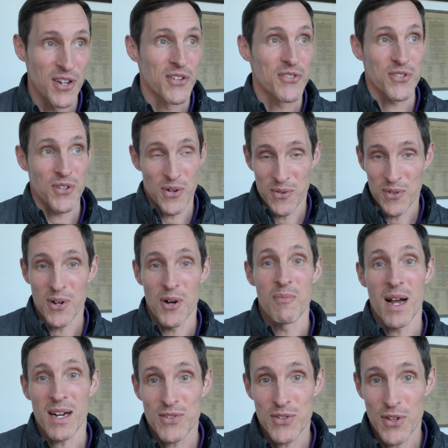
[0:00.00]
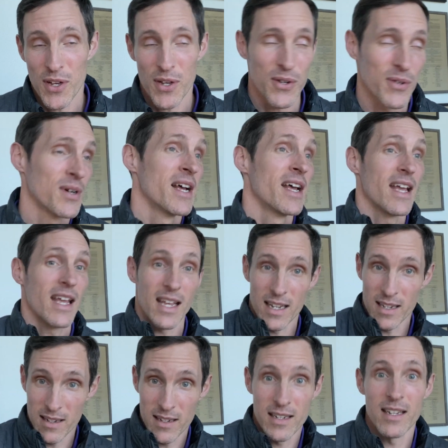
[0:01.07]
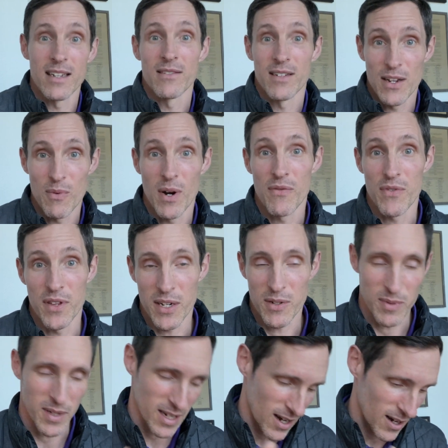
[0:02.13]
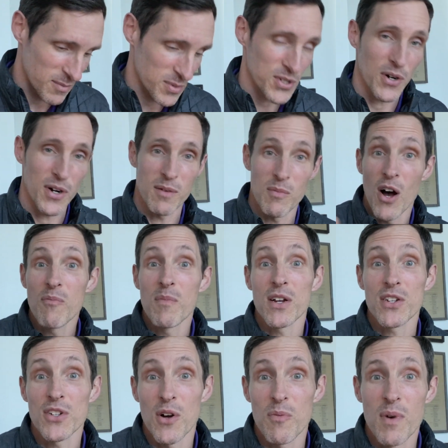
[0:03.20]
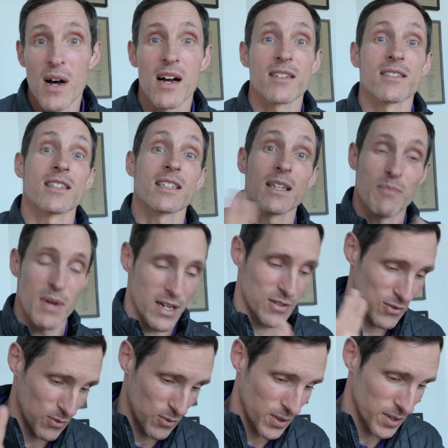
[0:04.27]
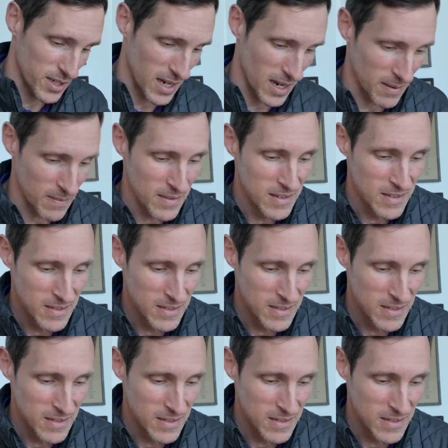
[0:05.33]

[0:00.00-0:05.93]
So go back to the huddle and get ready for the next play. All right, I'm sorry, I'm off my soapbox. Let's get back to the Word of God.